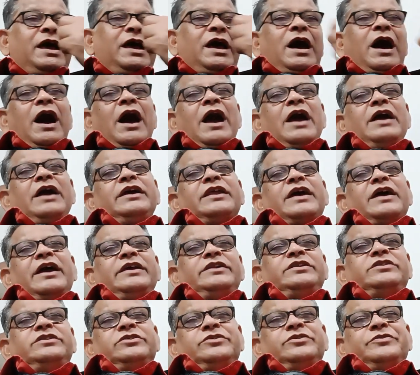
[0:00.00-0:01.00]
I
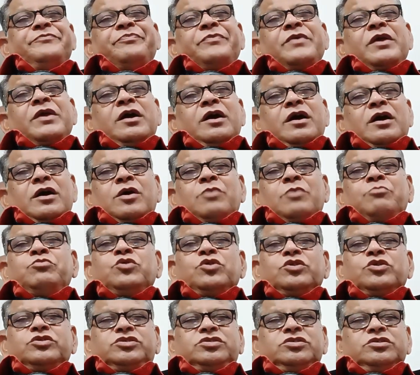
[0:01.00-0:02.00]
write
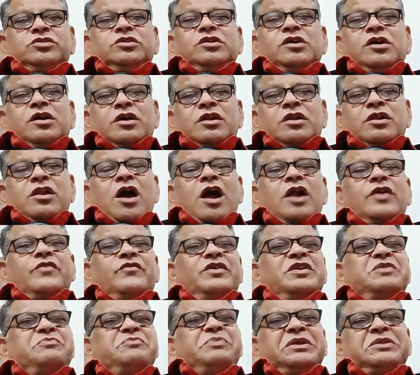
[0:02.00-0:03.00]
books, not
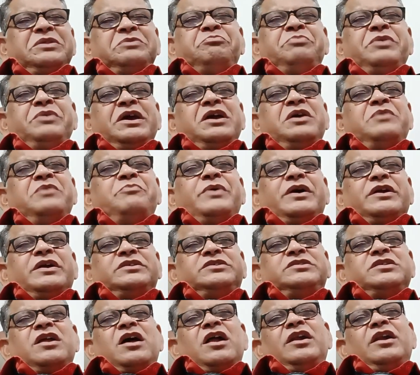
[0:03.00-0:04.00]
very big
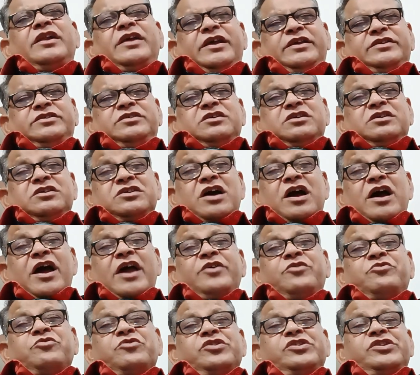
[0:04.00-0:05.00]
personalities, High
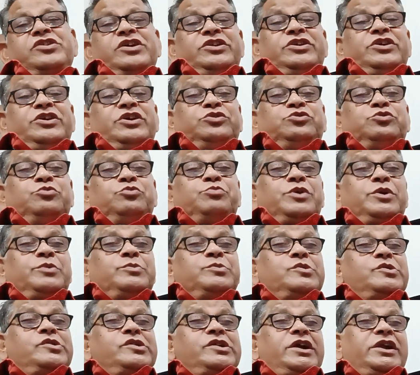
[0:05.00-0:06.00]
Court judges, Supreme
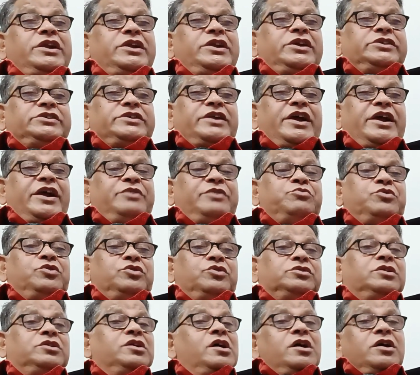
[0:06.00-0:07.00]
Court judges write
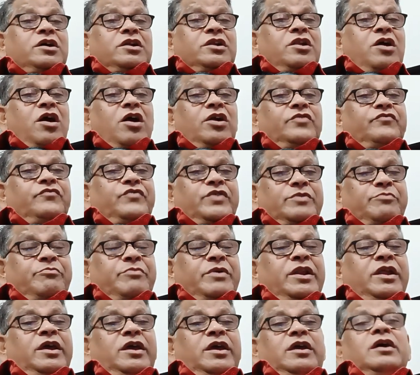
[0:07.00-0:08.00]
books, not for
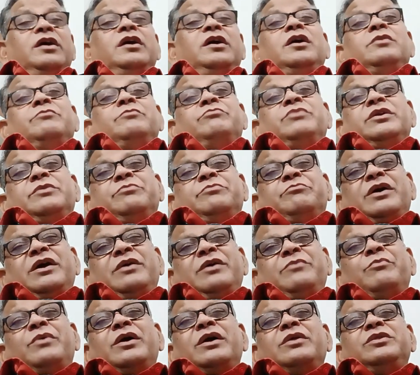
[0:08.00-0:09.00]
money. But
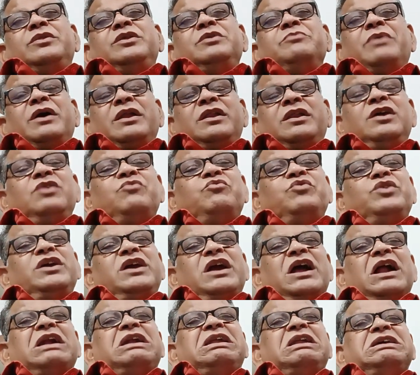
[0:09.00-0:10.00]
the money we
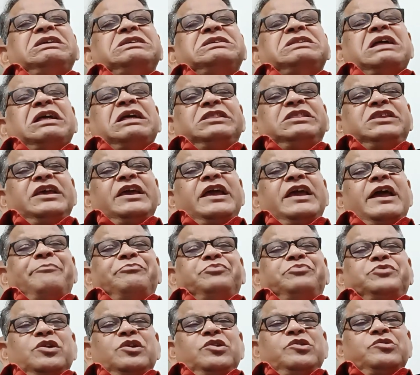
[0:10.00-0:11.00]
get is nothing,
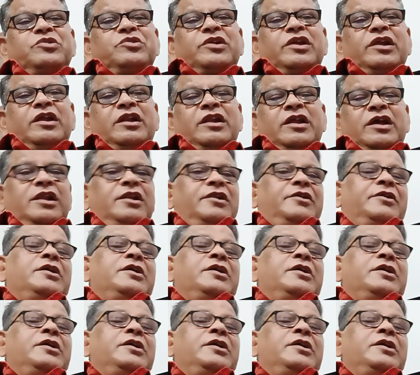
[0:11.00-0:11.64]
absolutely nil.